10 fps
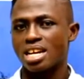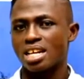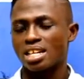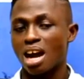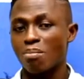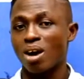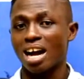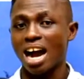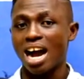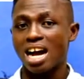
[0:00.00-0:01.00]

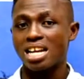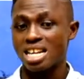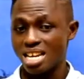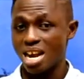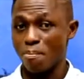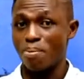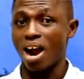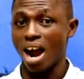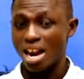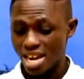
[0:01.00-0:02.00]
Abaga, in day
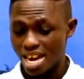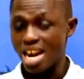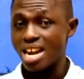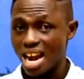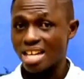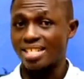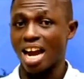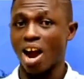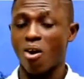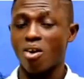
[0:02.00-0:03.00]
pine, day
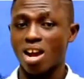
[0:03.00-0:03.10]
town,